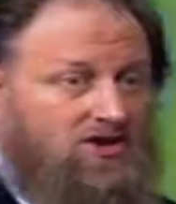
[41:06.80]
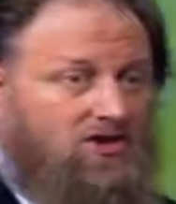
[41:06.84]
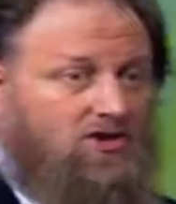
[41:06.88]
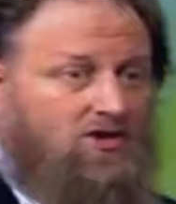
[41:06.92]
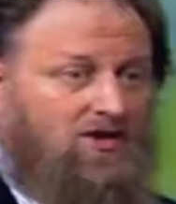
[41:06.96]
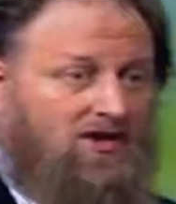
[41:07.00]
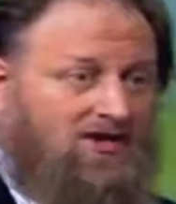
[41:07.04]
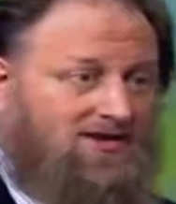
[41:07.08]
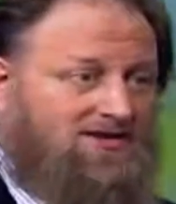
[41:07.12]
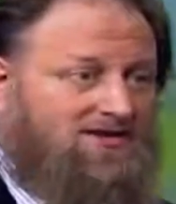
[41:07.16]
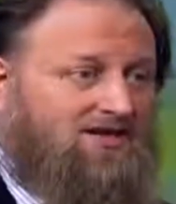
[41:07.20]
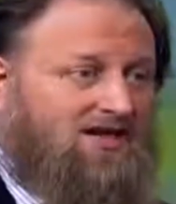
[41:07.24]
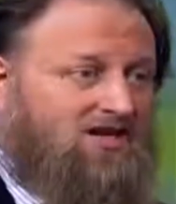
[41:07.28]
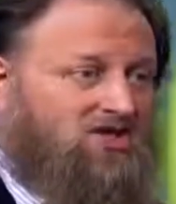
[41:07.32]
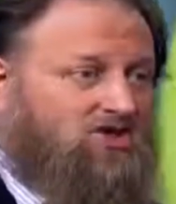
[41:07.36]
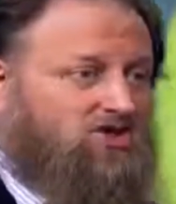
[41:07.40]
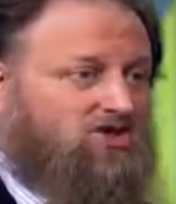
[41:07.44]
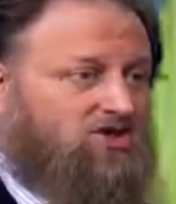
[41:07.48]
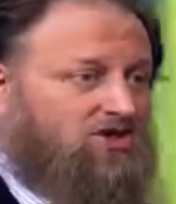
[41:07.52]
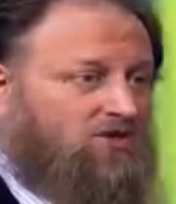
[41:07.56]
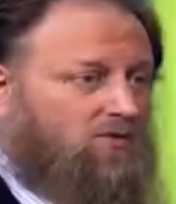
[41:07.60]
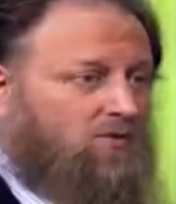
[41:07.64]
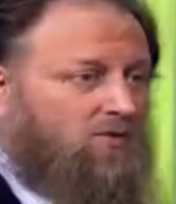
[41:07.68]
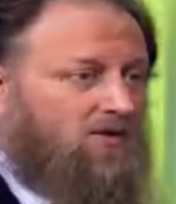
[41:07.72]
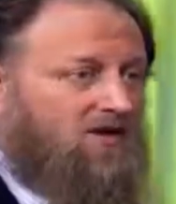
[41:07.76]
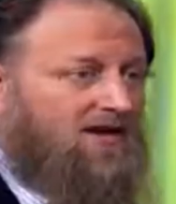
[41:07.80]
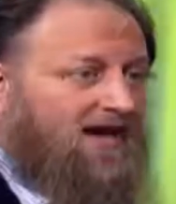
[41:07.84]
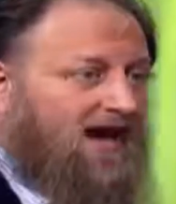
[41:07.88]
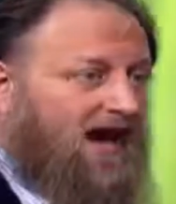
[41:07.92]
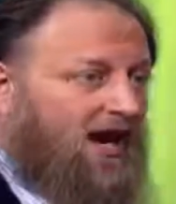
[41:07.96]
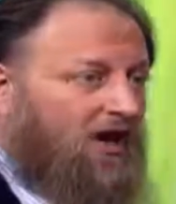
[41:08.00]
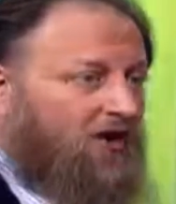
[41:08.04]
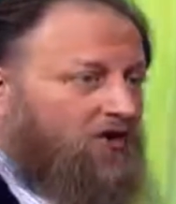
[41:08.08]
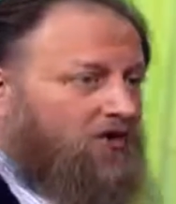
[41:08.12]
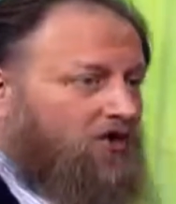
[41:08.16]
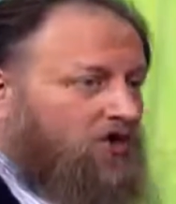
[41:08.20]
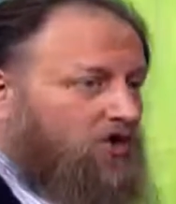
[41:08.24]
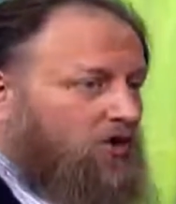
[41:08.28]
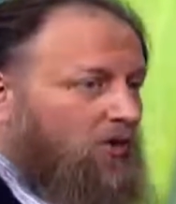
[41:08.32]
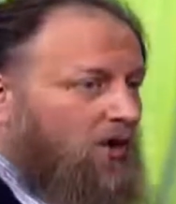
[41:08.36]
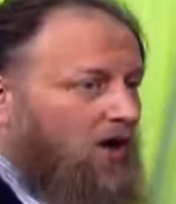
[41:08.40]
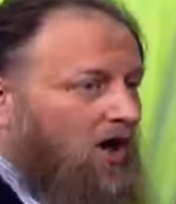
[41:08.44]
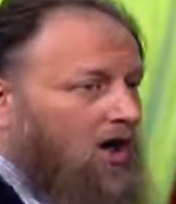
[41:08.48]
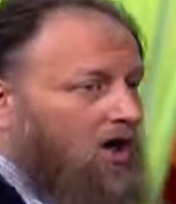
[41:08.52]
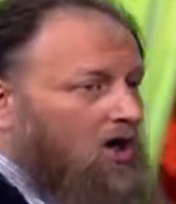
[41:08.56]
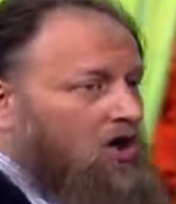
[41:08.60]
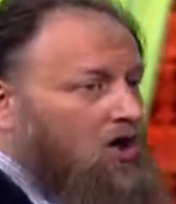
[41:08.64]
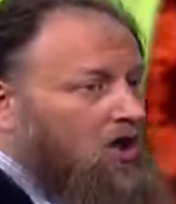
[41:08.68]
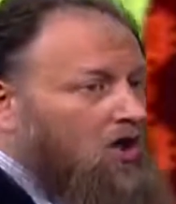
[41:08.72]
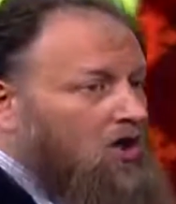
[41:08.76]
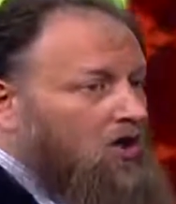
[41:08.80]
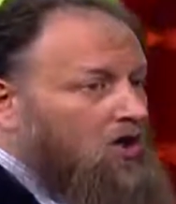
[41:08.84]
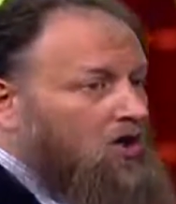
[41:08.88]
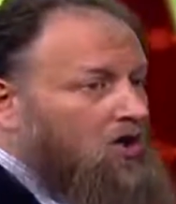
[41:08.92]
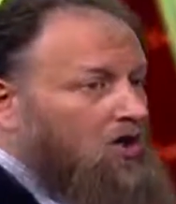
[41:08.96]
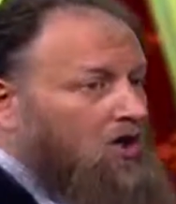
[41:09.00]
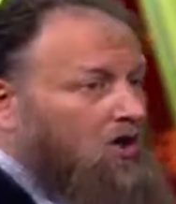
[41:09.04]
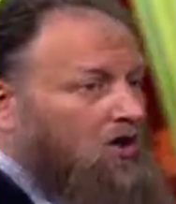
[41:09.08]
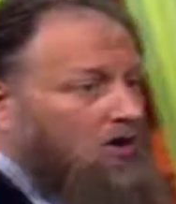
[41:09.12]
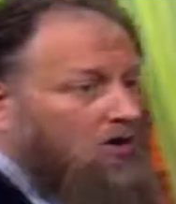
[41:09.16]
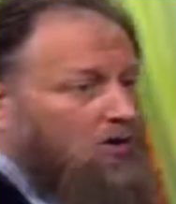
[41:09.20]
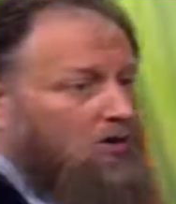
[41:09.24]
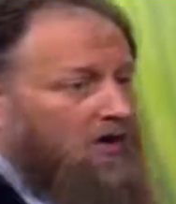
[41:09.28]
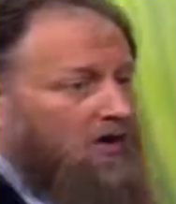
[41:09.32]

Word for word: in your intention will carry you a long, long